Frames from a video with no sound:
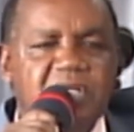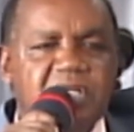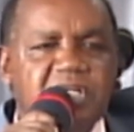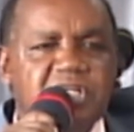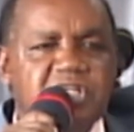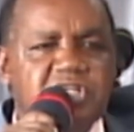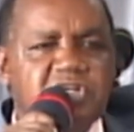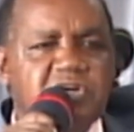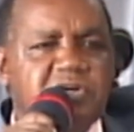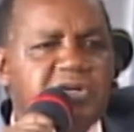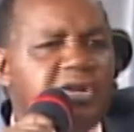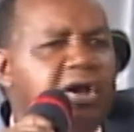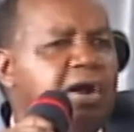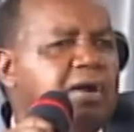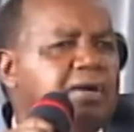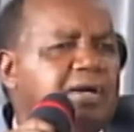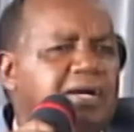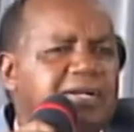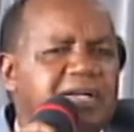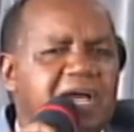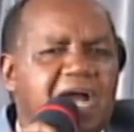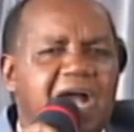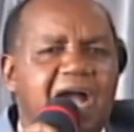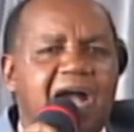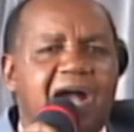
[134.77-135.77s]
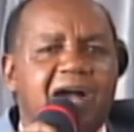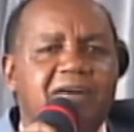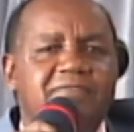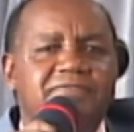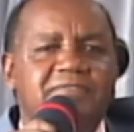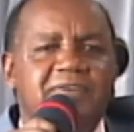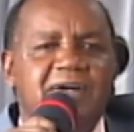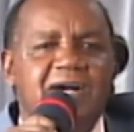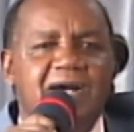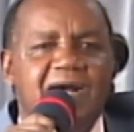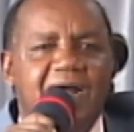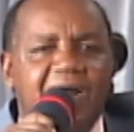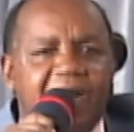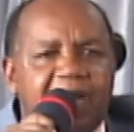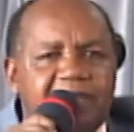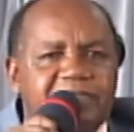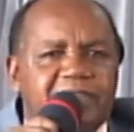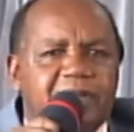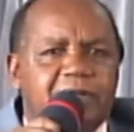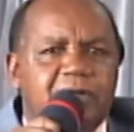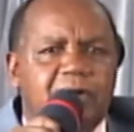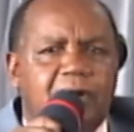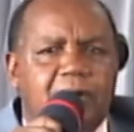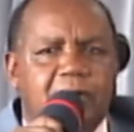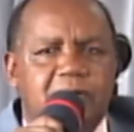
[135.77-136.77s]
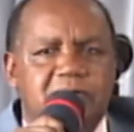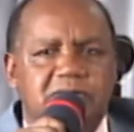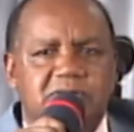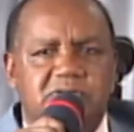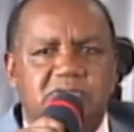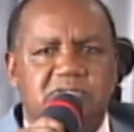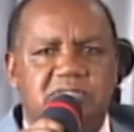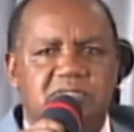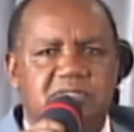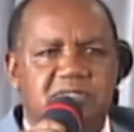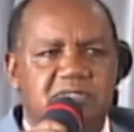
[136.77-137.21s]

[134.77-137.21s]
You're not going to have other gods.